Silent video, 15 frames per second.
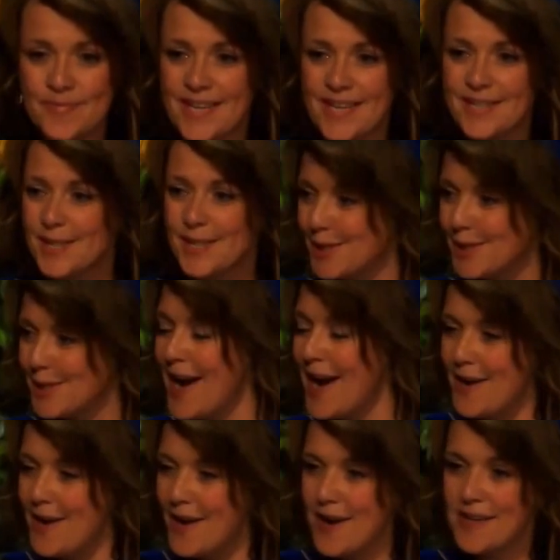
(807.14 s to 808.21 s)
Just
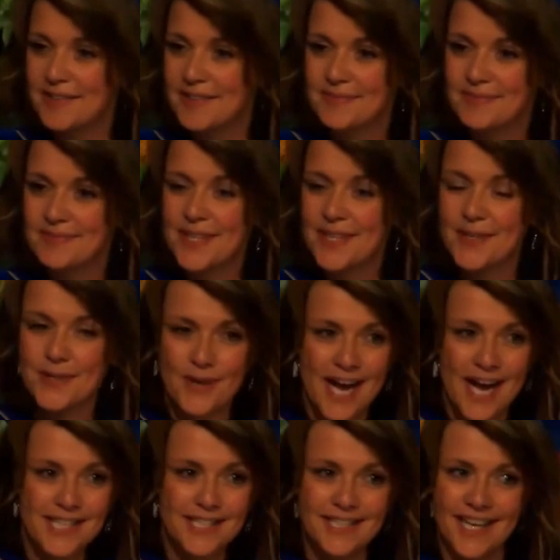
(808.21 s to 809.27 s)
shine on.
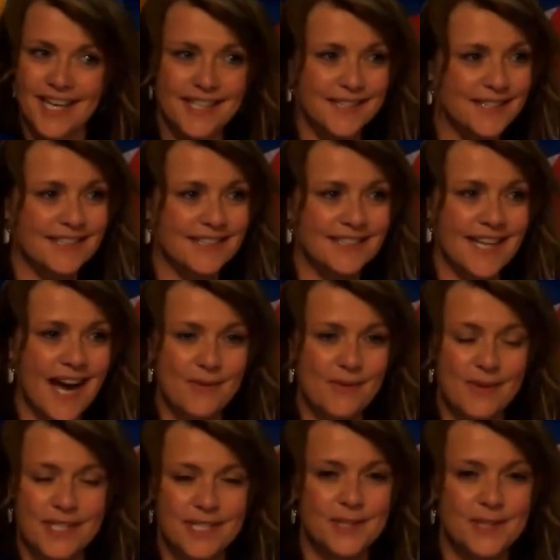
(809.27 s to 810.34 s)
Congratulations. I
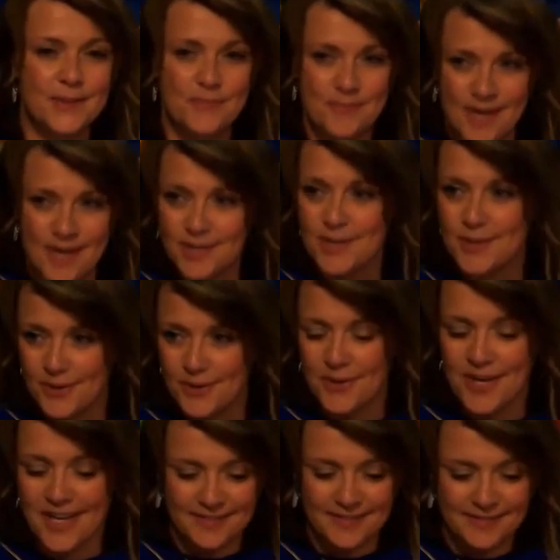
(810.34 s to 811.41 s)
wish you much
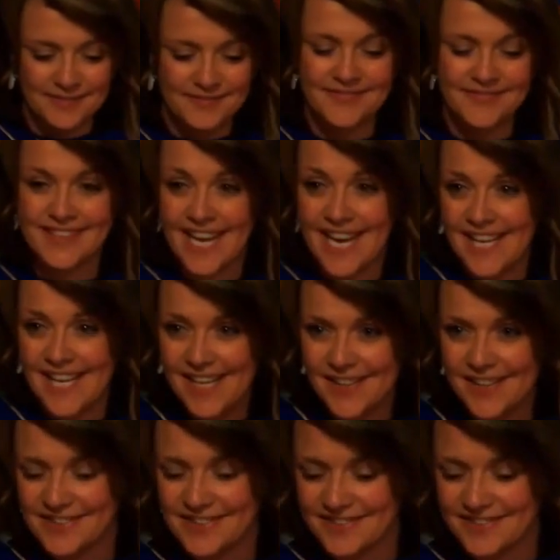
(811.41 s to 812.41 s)
joy. Thank you.